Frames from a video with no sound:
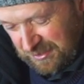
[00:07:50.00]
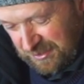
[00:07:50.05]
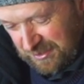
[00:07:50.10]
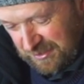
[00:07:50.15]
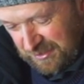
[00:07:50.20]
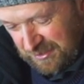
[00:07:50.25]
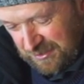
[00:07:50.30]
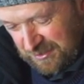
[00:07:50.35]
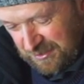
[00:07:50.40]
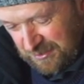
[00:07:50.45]

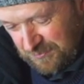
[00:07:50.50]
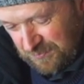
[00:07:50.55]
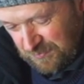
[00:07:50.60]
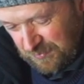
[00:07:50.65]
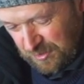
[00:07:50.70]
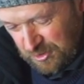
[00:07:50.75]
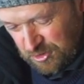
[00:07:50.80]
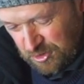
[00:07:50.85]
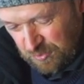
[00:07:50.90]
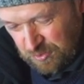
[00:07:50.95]
uh,
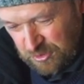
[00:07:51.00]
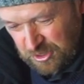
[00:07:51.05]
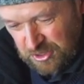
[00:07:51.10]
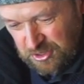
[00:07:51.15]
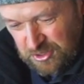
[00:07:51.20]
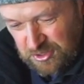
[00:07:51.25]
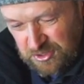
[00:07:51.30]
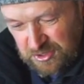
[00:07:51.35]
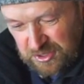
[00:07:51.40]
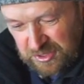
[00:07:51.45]

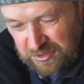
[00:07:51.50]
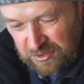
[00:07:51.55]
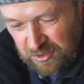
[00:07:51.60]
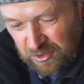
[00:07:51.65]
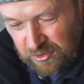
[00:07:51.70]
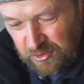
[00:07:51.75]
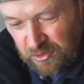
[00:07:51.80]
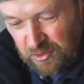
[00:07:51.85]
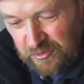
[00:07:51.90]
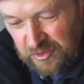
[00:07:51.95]
subsistence written
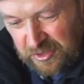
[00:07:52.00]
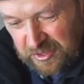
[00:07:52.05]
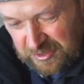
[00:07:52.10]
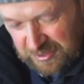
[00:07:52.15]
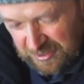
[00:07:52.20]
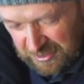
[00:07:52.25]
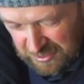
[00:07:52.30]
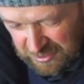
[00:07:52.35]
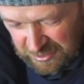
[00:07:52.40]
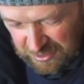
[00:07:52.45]
all over it.
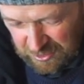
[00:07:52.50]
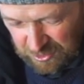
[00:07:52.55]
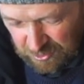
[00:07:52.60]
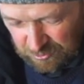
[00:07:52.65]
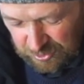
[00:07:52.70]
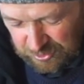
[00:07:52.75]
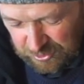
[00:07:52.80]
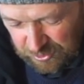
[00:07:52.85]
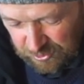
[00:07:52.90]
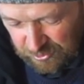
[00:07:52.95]

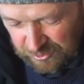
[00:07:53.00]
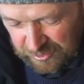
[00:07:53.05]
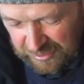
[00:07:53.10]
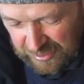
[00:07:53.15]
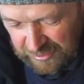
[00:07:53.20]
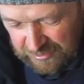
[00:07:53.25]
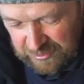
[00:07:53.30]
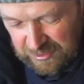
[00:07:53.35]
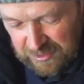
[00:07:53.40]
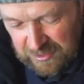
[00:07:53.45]
What you're looking
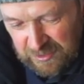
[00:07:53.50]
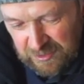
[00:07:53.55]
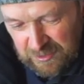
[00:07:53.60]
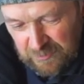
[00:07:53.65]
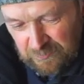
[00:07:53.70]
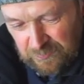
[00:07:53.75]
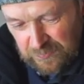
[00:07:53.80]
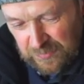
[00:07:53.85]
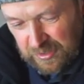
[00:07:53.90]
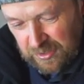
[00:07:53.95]
at here
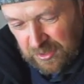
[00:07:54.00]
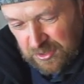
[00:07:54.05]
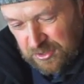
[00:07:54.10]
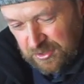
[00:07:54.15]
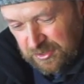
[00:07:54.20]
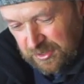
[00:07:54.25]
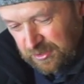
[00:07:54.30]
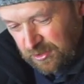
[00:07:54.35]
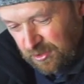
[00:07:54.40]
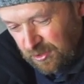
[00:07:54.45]
there's a
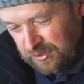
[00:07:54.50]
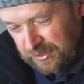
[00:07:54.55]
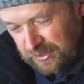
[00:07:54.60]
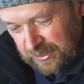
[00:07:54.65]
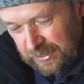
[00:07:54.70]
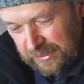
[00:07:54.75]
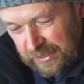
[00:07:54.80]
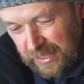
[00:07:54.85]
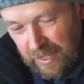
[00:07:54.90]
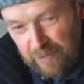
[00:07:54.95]
thing called a
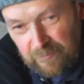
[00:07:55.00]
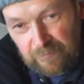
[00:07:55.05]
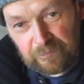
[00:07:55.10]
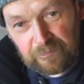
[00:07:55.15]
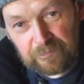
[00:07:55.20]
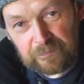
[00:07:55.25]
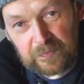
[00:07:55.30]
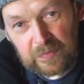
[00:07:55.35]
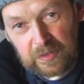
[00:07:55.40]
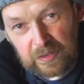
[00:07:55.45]
clam,
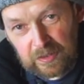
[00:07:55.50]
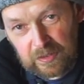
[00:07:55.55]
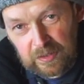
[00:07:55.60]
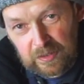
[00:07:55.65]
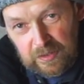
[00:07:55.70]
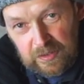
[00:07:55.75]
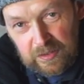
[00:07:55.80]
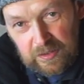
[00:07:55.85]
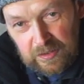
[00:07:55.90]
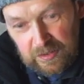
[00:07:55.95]

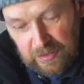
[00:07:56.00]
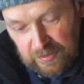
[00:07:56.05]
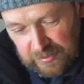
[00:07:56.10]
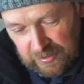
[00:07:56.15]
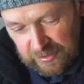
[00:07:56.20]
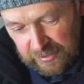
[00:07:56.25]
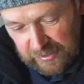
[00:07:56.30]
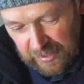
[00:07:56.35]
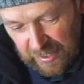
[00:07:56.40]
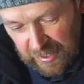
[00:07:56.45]
and a
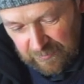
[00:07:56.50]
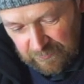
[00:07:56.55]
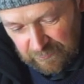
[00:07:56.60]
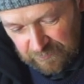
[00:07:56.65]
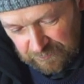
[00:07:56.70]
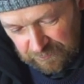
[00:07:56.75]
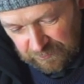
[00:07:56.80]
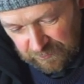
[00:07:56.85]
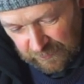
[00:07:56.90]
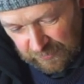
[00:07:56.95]

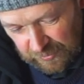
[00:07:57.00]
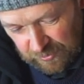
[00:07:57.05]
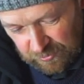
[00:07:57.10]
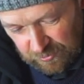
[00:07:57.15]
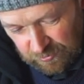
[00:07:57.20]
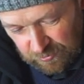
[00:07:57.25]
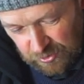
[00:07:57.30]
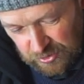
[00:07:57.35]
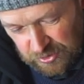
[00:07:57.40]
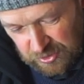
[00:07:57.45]
clam
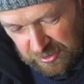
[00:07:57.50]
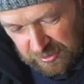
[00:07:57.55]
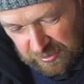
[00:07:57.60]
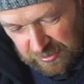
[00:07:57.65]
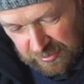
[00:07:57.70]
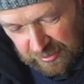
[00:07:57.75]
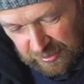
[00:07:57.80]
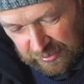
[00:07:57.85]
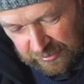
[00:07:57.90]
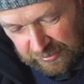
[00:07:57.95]
was a,
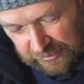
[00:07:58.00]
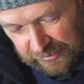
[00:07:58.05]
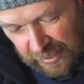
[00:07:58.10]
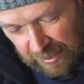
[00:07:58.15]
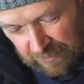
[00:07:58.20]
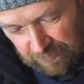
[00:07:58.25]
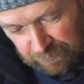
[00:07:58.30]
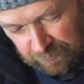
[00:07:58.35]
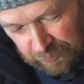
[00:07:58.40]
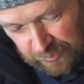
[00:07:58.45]
a
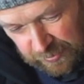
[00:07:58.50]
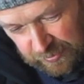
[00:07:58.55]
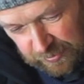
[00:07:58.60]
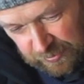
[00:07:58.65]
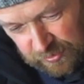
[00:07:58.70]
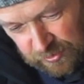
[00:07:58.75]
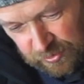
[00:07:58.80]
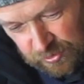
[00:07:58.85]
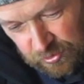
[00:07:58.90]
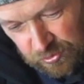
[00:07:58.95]
clamp
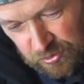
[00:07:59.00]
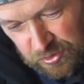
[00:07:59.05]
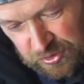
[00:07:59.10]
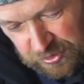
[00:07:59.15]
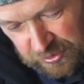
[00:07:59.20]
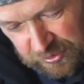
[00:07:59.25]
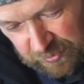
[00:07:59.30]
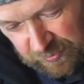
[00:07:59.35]
used to